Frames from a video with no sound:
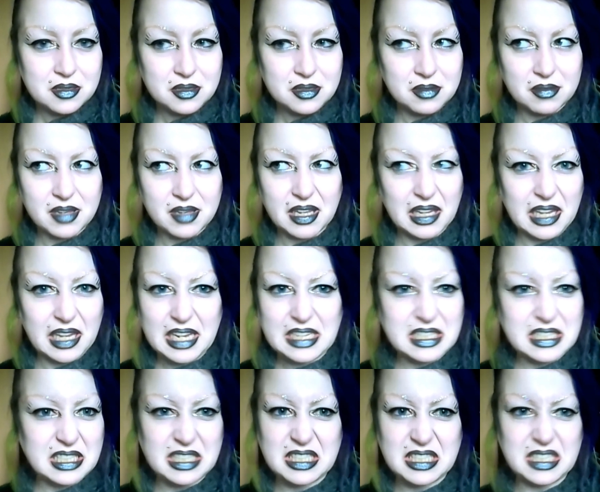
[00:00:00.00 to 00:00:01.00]

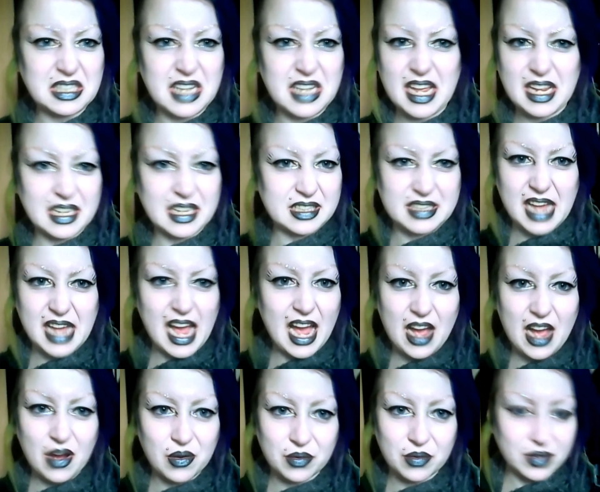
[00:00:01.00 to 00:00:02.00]
lids stick
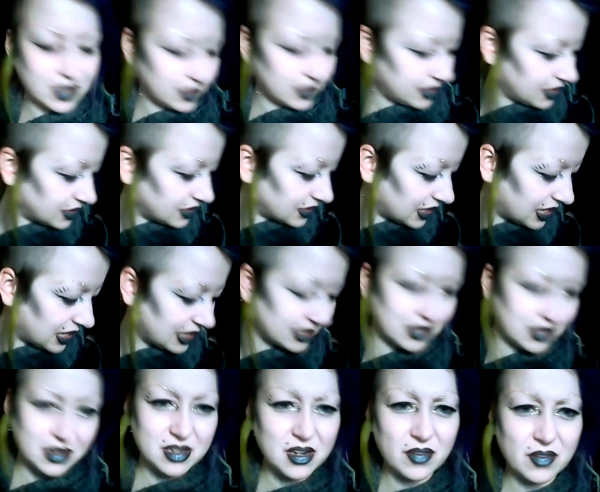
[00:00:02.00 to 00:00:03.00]
down and things like that, so
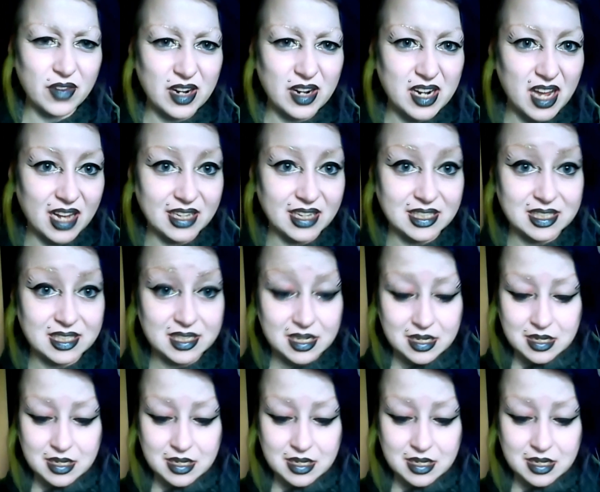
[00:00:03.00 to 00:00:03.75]
they're not very nice.